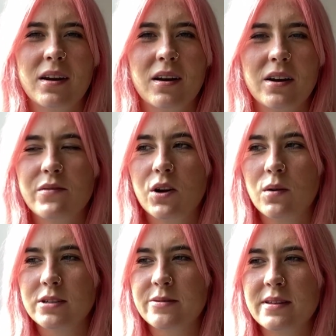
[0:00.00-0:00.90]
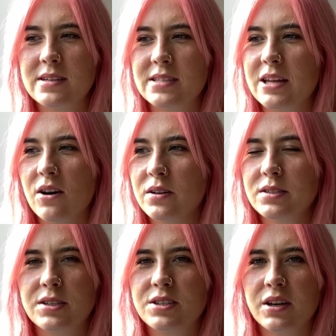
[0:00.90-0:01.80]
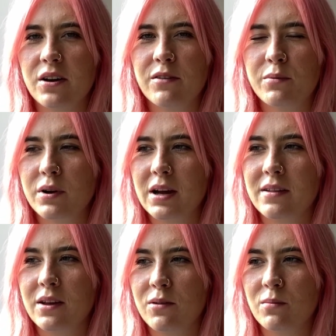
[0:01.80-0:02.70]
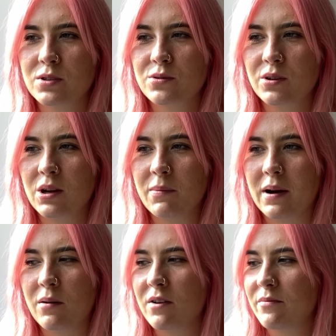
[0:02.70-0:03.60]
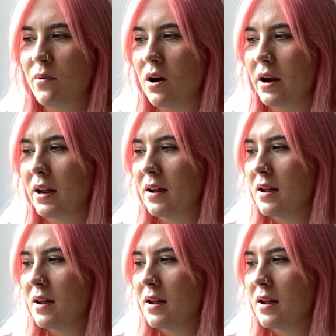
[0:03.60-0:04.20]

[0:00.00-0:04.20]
Kind of LaQuan Smith is the answer to kind of what Kathy Horan was talking about, of why